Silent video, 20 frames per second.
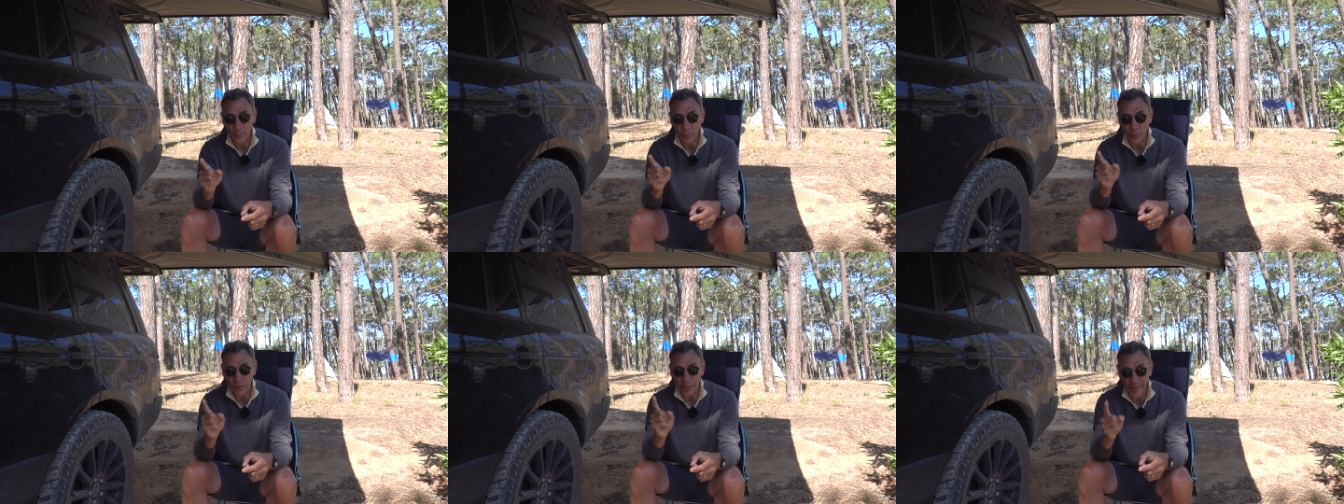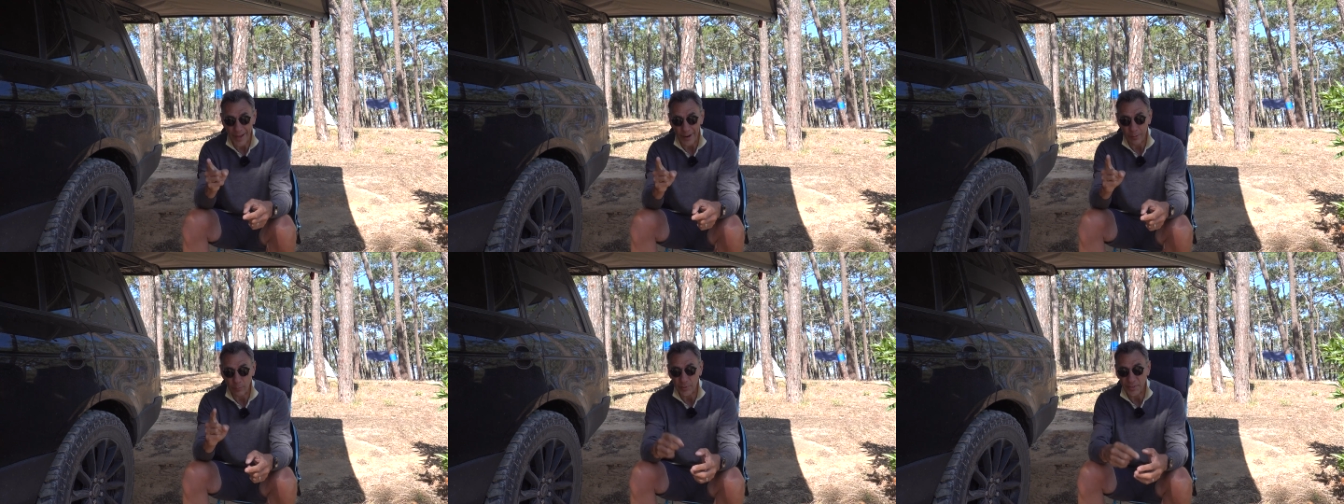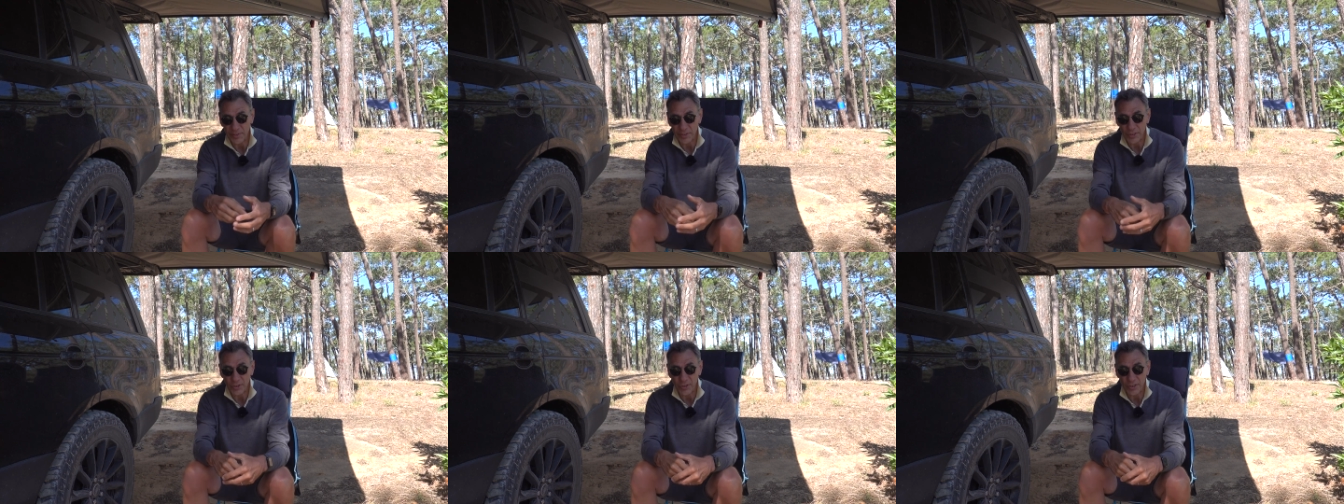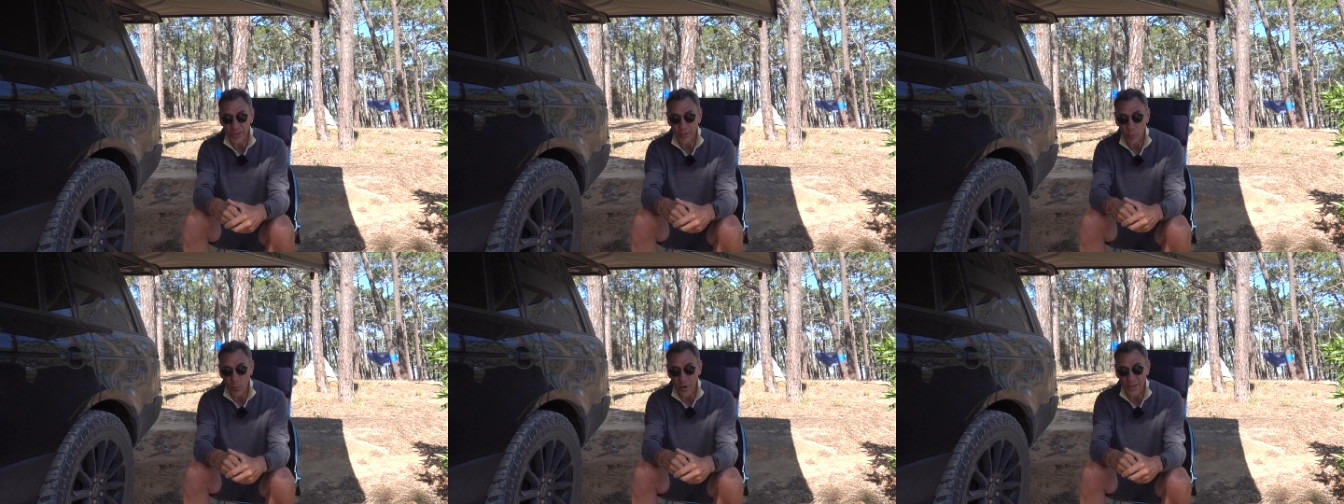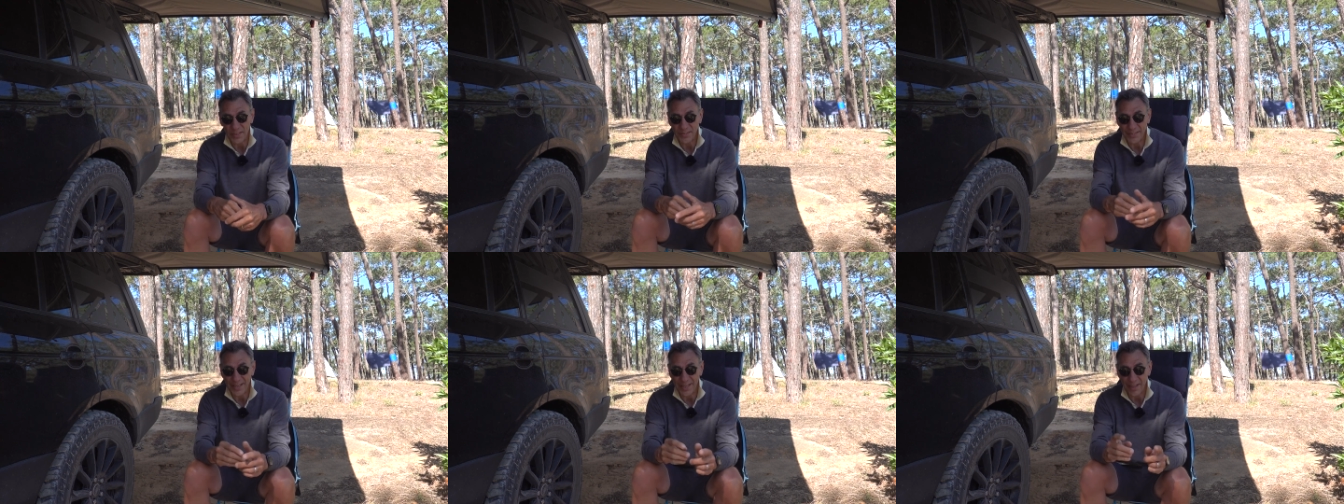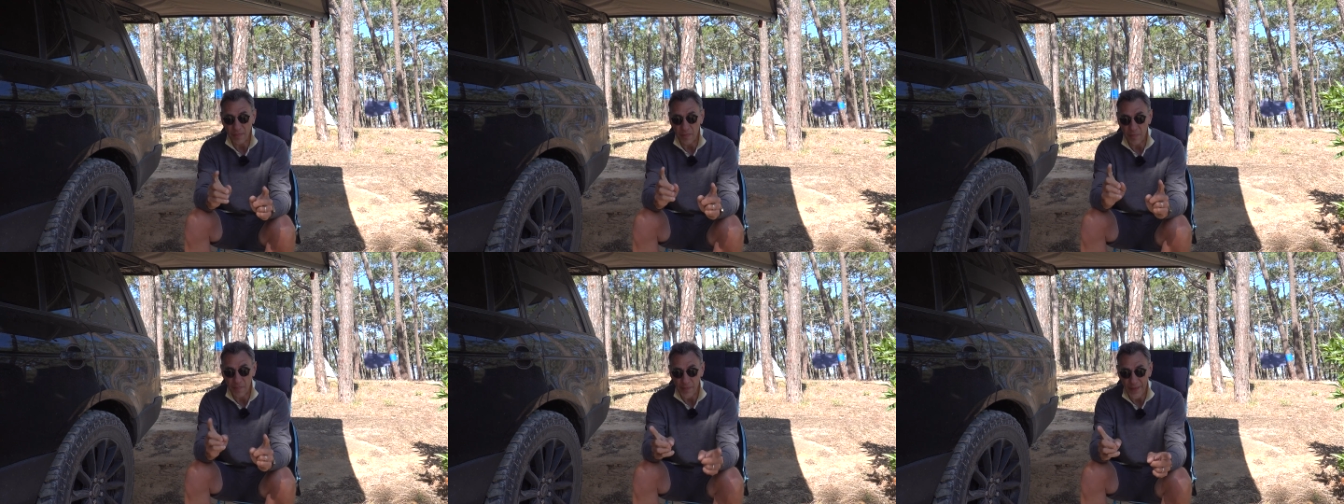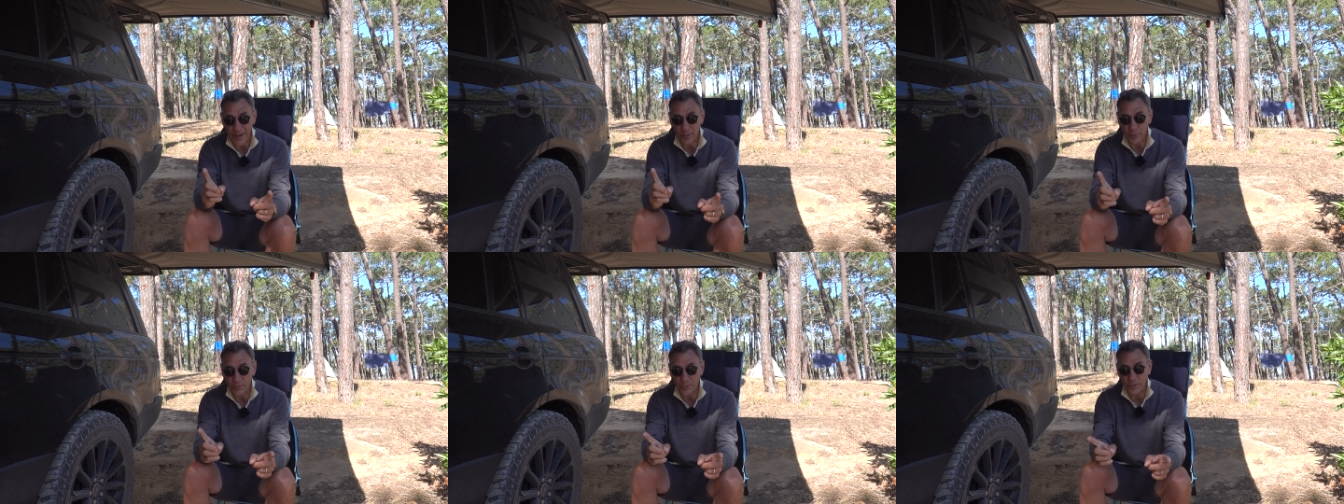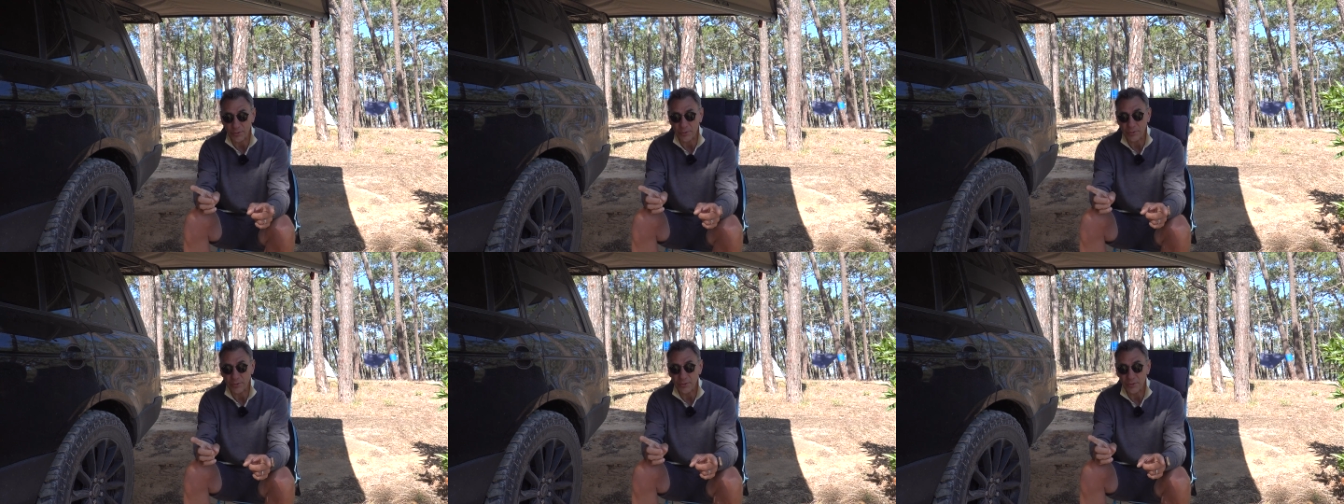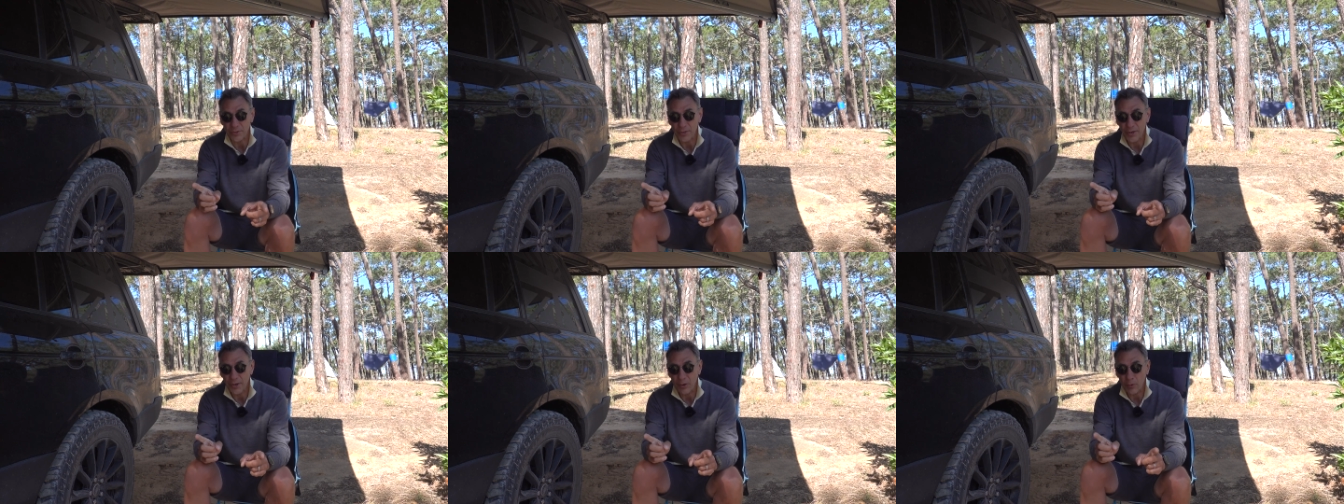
without potentially wasting thousands